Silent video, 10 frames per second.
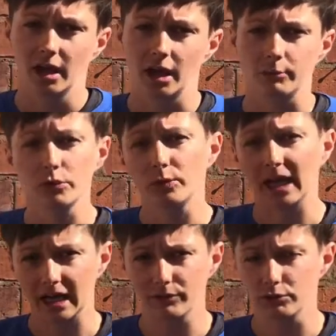you will
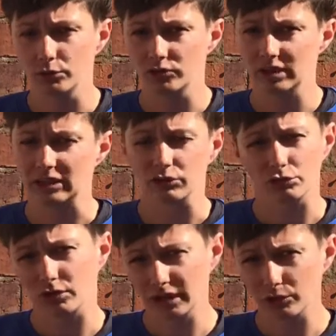have a routine. So
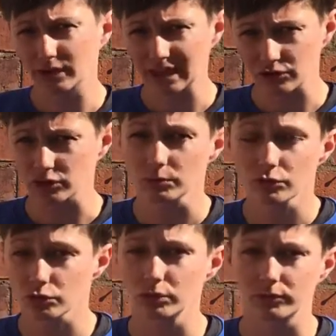try and create some
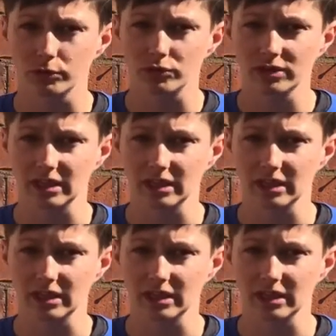sort of routine.